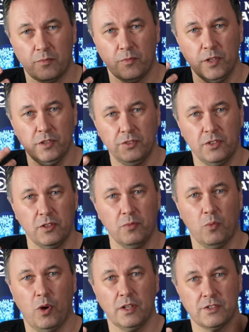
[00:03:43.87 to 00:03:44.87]
Realtor
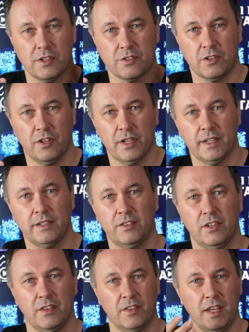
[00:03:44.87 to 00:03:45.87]
wants this
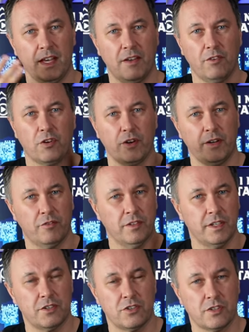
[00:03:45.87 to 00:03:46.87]
client. They have a great
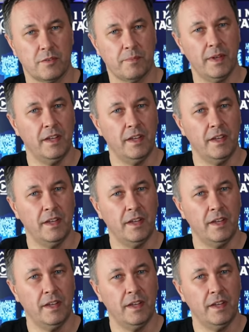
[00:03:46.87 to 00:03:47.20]
relationship,